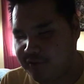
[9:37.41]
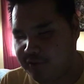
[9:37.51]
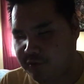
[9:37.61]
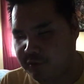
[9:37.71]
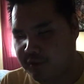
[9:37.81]

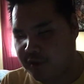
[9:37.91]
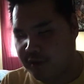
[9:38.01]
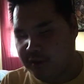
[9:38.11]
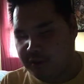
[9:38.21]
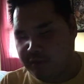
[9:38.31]
So
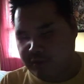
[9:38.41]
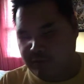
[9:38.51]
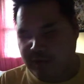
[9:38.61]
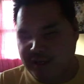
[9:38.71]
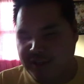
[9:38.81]

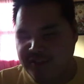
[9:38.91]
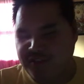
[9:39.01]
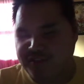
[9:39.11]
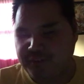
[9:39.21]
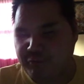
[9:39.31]
rather than
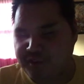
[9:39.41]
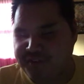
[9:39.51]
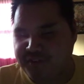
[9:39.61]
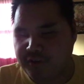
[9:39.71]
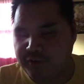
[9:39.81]
just the one
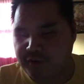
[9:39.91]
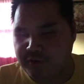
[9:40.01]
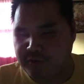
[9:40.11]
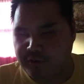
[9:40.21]
single note,